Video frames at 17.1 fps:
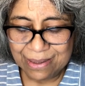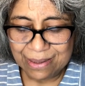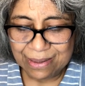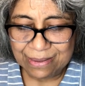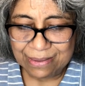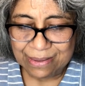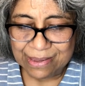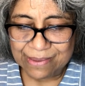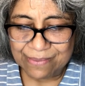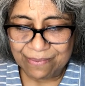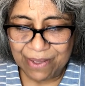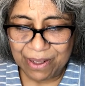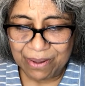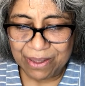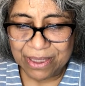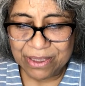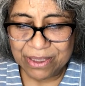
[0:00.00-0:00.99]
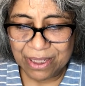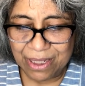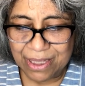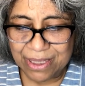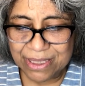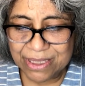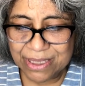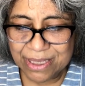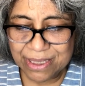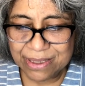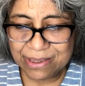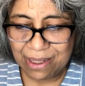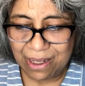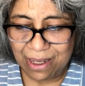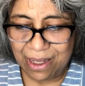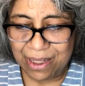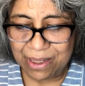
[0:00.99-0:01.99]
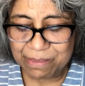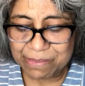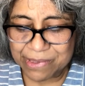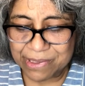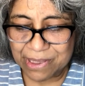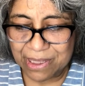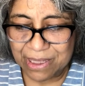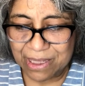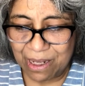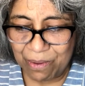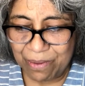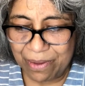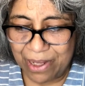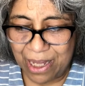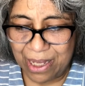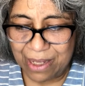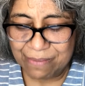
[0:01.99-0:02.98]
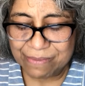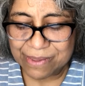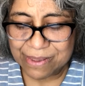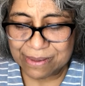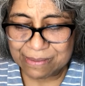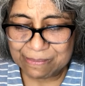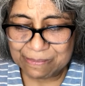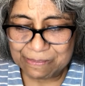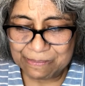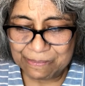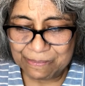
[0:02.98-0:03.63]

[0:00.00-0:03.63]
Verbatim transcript: in these very challenging times in our lives.